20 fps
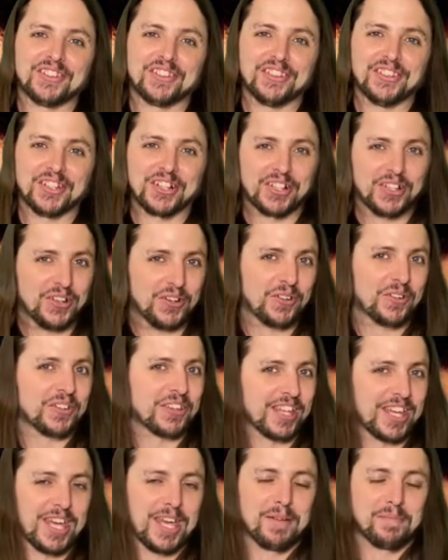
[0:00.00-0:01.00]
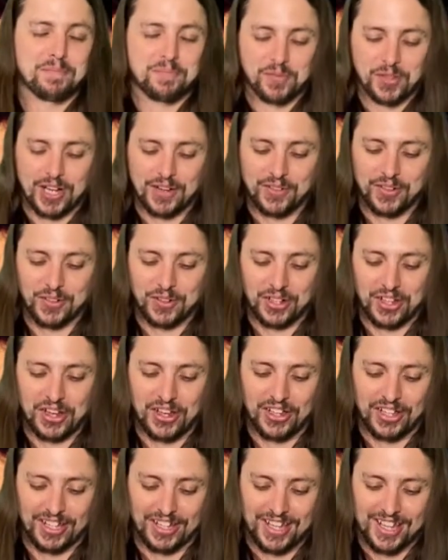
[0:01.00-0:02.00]
the cloak, the cape, whatever you want to
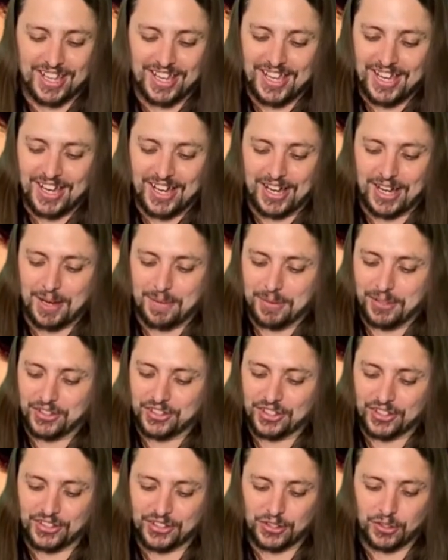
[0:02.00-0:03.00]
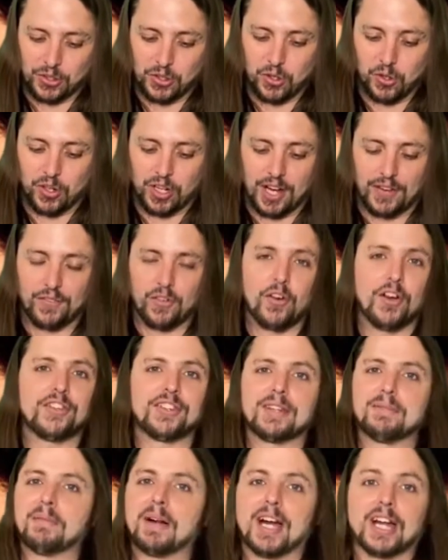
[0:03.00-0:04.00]
call it? It's just too cool, and I've always
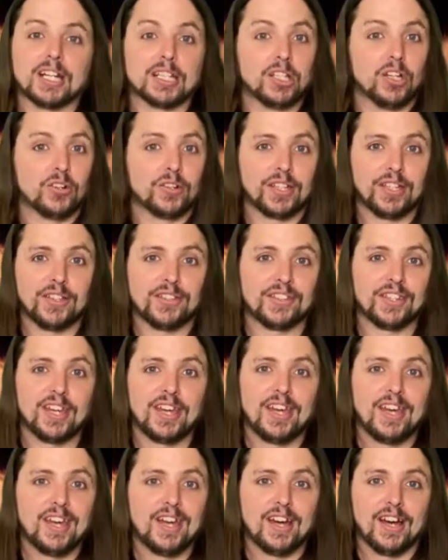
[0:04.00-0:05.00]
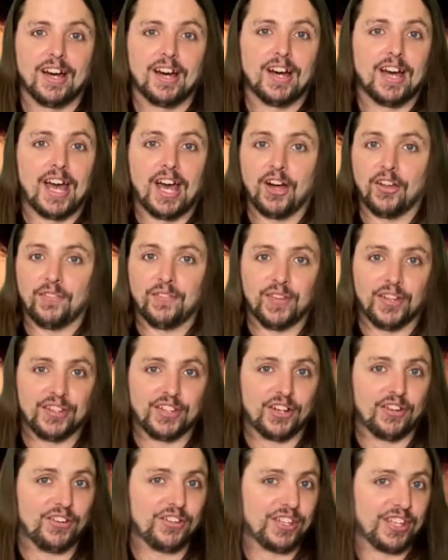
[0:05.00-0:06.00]
admired Loki's outfits.
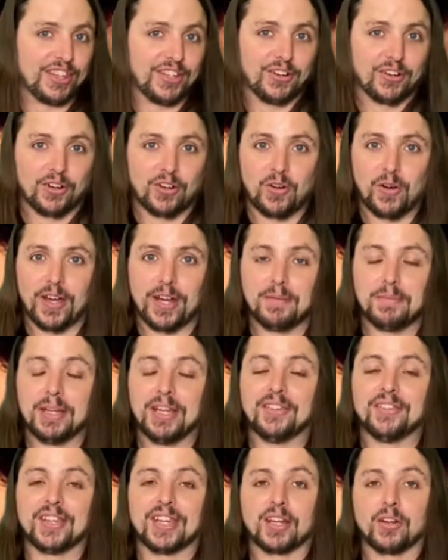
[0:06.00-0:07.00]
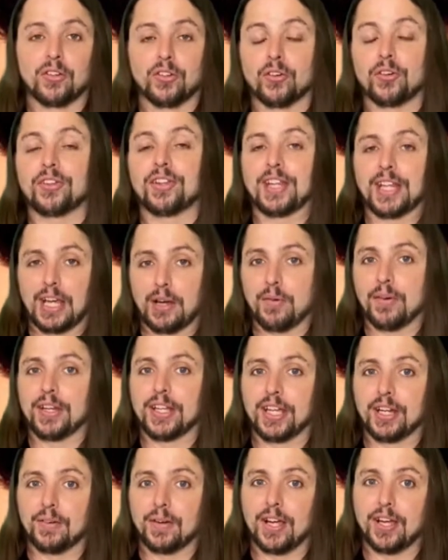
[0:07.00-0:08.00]
I always thought they were quite amazing, and it was always something I wanted to
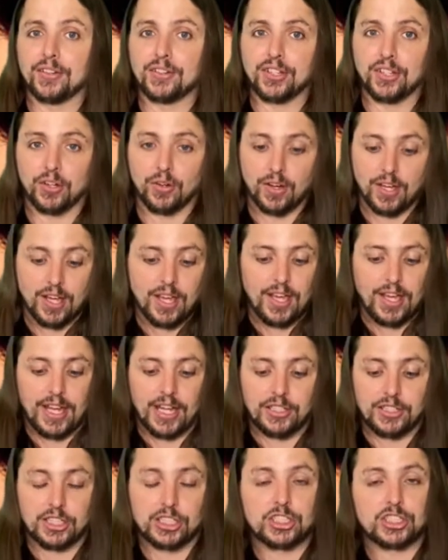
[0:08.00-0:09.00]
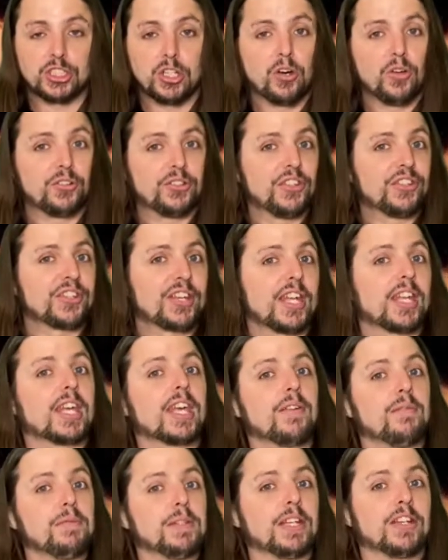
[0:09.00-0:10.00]
get around to, and this show is just kind of
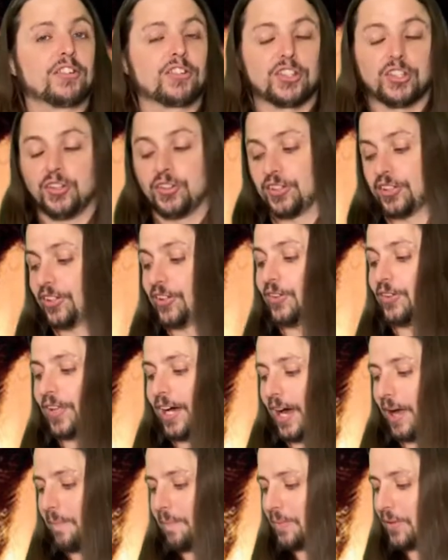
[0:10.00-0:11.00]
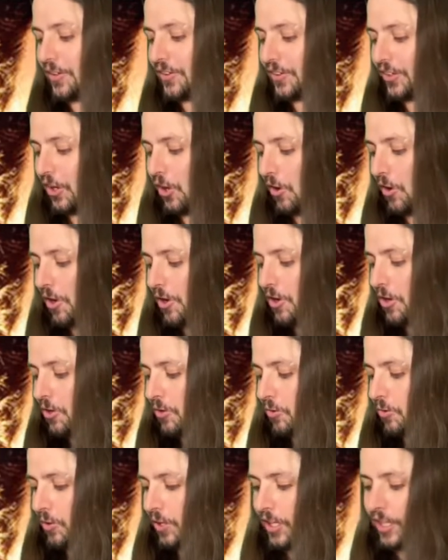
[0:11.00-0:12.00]
giving me an excuse to do that. So
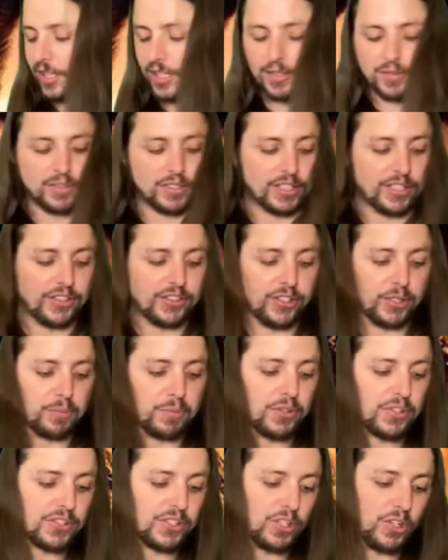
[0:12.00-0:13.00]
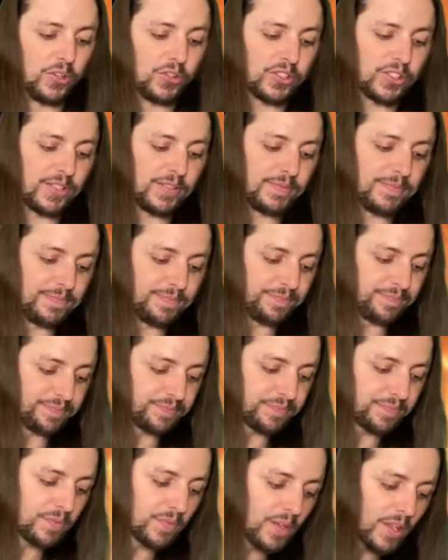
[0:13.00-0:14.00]
really super stoked.
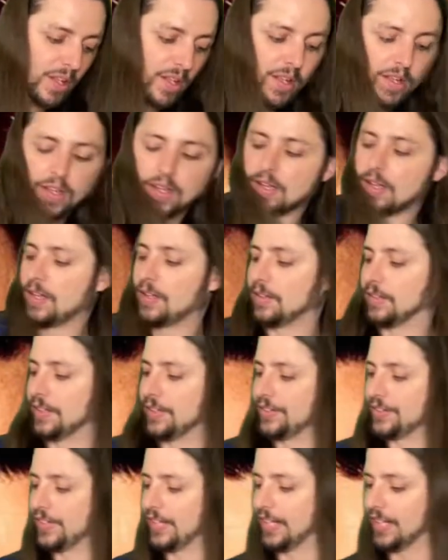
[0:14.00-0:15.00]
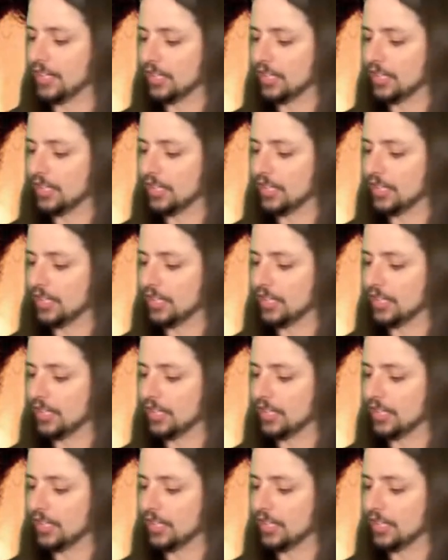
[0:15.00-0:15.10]
Let's take a